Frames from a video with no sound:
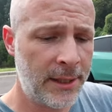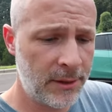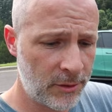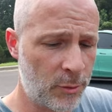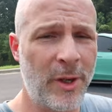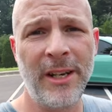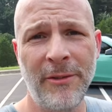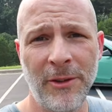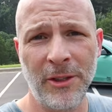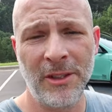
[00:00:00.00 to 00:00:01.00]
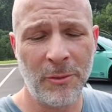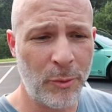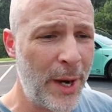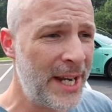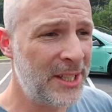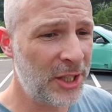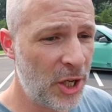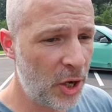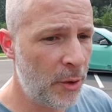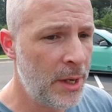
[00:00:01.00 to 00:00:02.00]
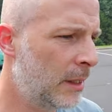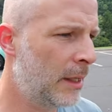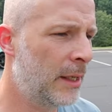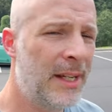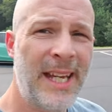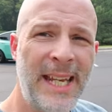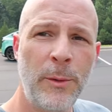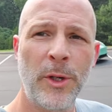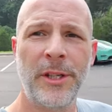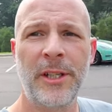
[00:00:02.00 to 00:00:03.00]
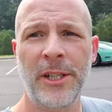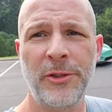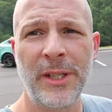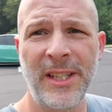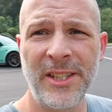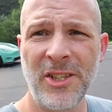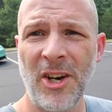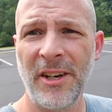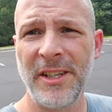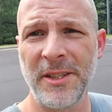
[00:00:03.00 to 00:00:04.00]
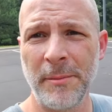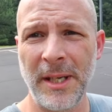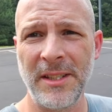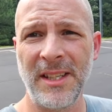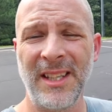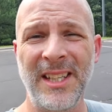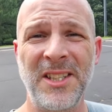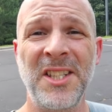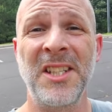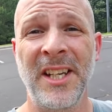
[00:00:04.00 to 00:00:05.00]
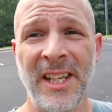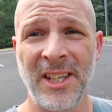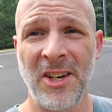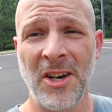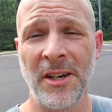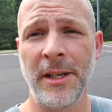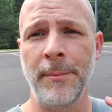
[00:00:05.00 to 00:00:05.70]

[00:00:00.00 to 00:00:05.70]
It's ready to go anywhere in the country. This car is amazing. It's a stunning car.